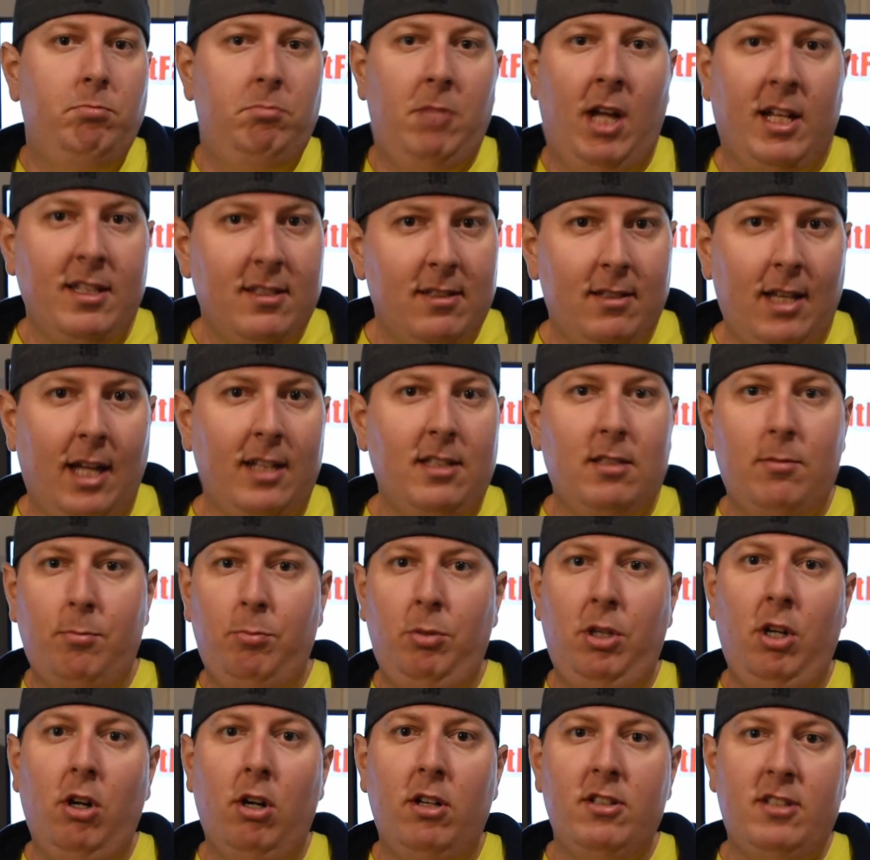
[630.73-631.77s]
That's
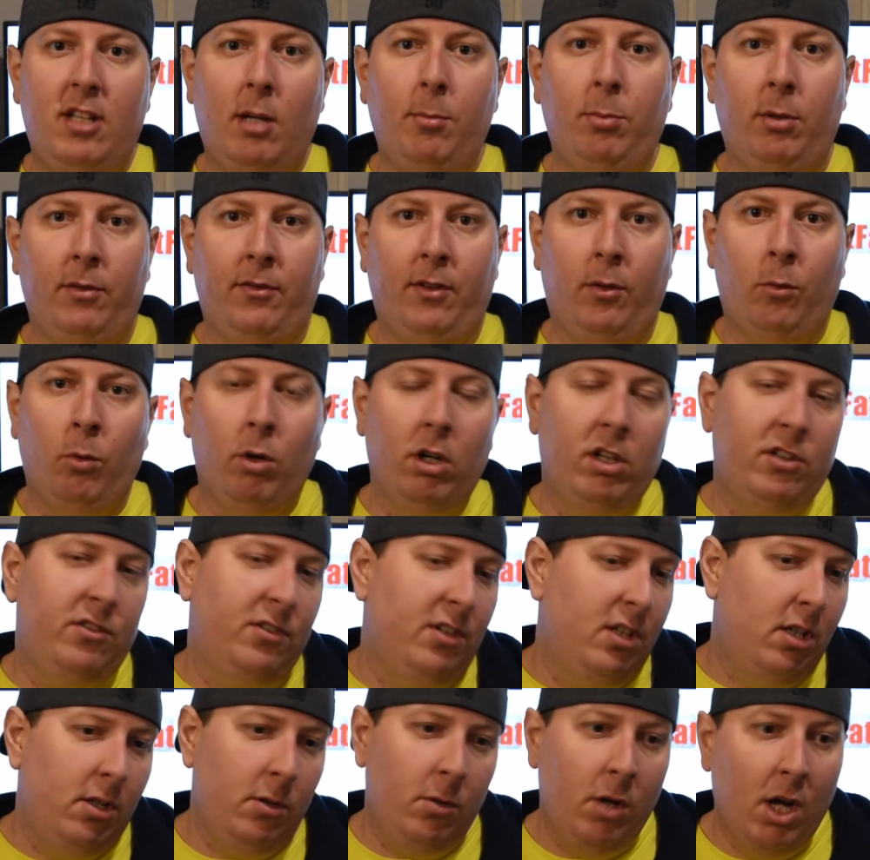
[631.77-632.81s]
pure and simple. If it works
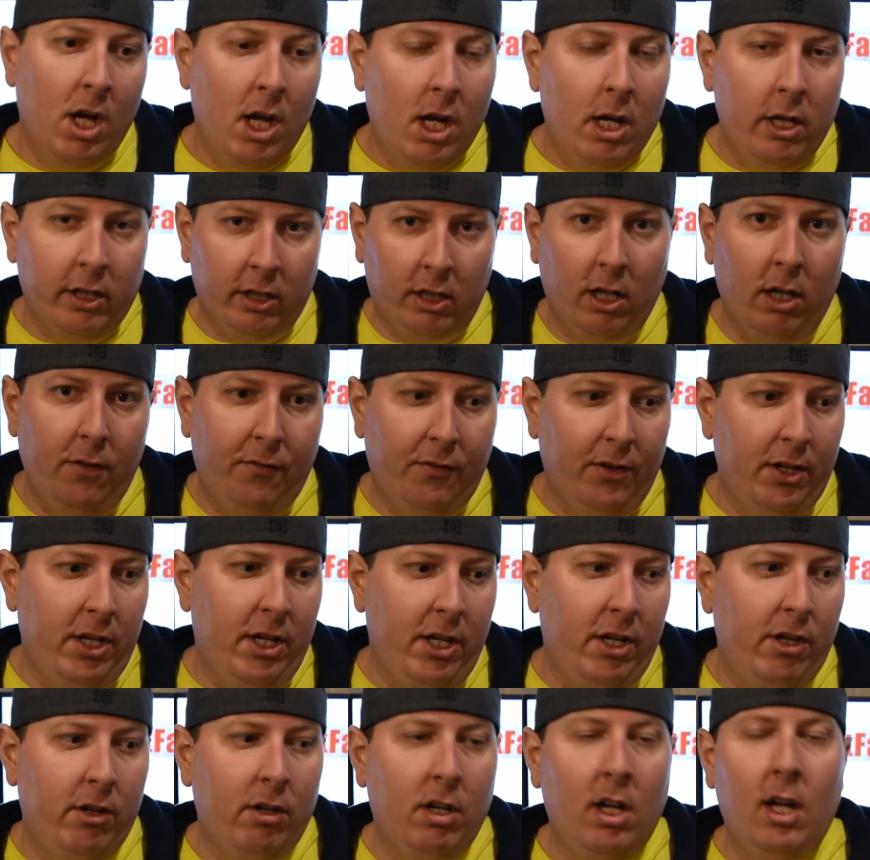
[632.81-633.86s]
for you, good for
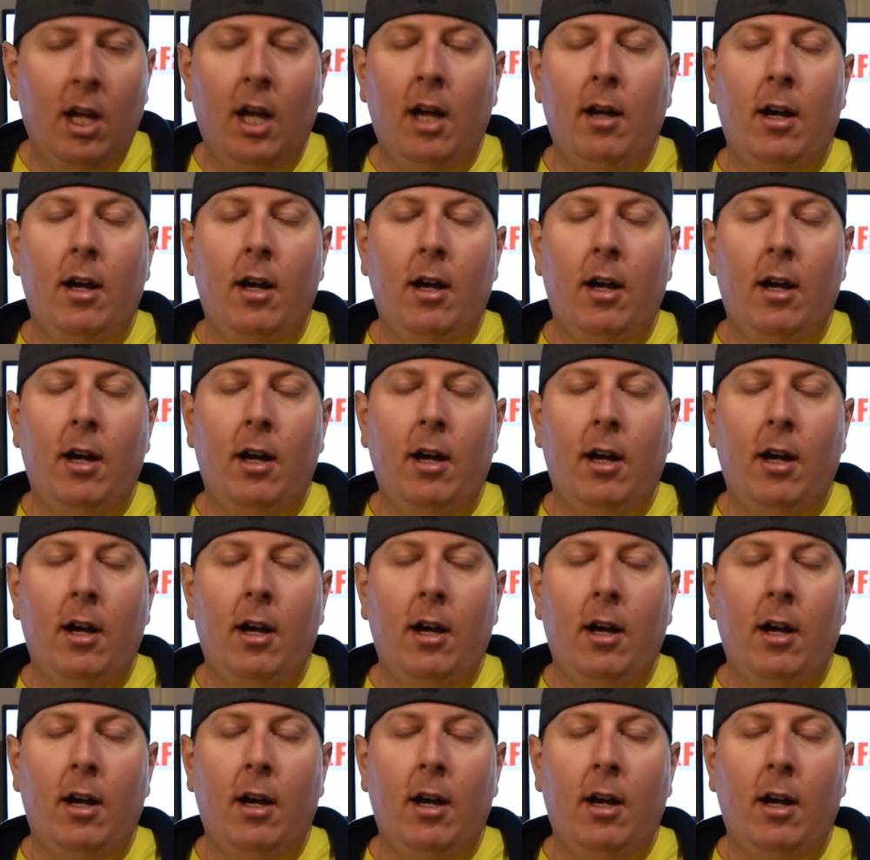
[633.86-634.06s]
you.